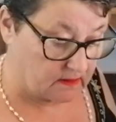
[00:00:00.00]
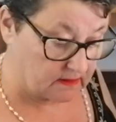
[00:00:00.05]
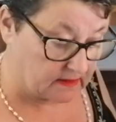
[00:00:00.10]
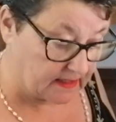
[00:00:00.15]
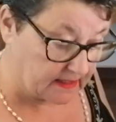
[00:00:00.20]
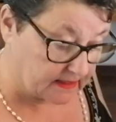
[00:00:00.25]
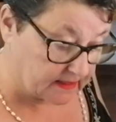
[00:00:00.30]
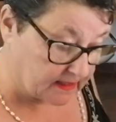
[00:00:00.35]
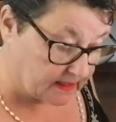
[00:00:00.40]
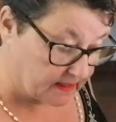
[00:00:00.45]

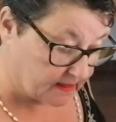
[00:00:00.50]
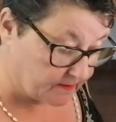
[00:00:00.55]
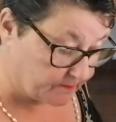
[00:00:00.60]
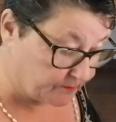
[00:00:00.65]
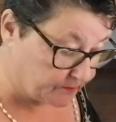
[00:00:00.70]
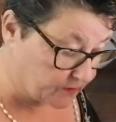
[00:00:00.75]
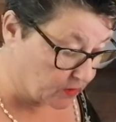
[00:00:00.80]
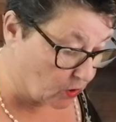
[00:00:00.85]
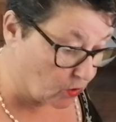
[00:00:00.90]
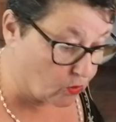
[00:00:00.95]
Like that.
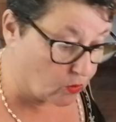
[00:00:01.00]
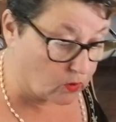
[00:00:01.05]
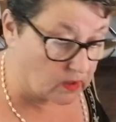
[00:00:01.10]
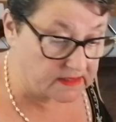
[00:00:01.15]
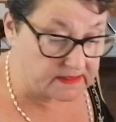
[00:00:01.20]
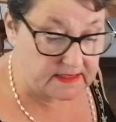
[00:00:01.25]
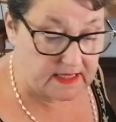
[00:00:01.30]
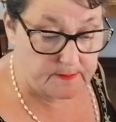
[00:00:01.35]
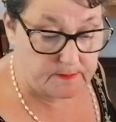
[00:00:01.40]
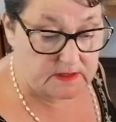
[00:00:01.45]
Oh,
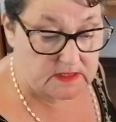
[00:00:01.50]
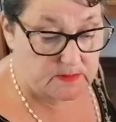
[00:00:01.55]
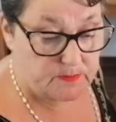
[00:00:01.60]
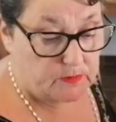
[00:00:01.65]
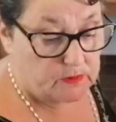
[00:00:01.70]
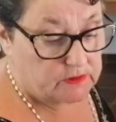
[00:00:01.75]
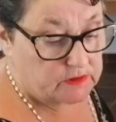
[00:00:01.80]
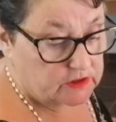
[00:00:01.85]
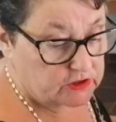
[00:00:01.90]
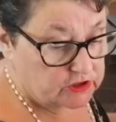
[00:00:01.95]
a
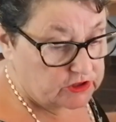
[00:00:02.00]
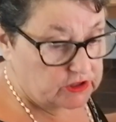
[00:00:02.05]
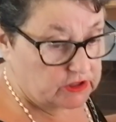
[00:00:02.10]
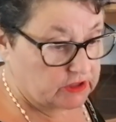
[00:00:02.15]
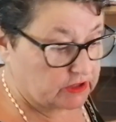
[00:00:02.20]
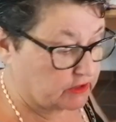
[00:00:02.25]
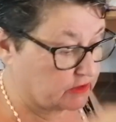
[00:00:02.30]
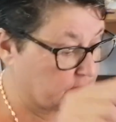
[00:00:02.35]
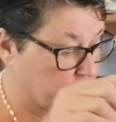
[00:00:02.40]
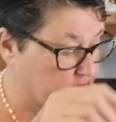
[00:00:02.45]
tablespoon of
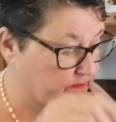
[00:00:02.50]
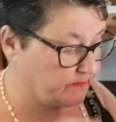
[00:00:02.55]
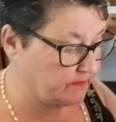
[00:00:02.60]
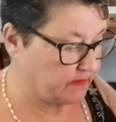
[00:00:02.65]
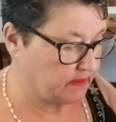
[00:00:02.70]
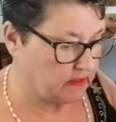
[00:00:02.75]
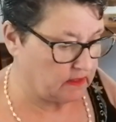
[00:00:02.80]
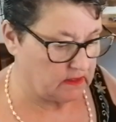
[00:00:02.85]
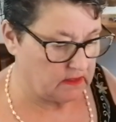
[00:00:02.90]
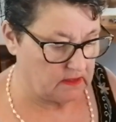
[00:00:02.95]
sugar.
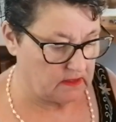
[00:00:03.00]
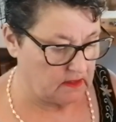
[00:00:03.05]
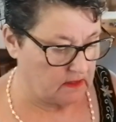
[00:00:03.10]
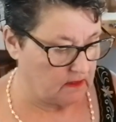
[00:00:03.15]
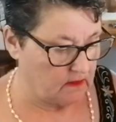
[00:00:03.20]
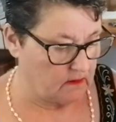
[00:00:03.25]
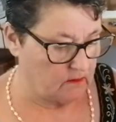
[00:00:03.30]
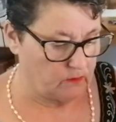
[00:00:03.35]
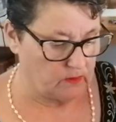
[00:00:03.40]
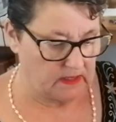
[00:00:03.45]

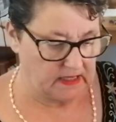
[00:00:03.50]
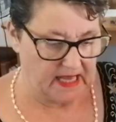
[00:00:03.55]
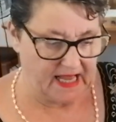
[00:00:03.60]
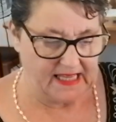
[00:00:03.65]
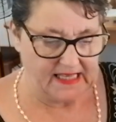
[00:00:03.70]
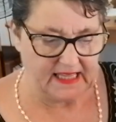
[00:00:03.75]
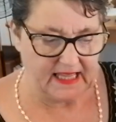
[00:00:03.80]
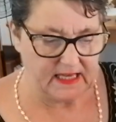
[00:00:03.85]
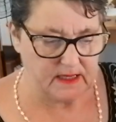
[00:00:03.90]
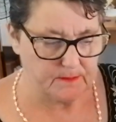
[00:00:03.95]
Well, I
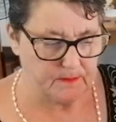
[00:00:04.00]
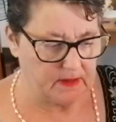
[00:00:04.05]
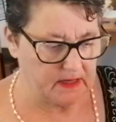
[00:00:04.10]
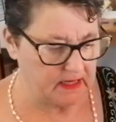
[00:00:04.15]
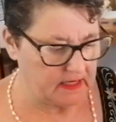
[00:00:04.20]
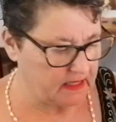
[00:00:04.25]
like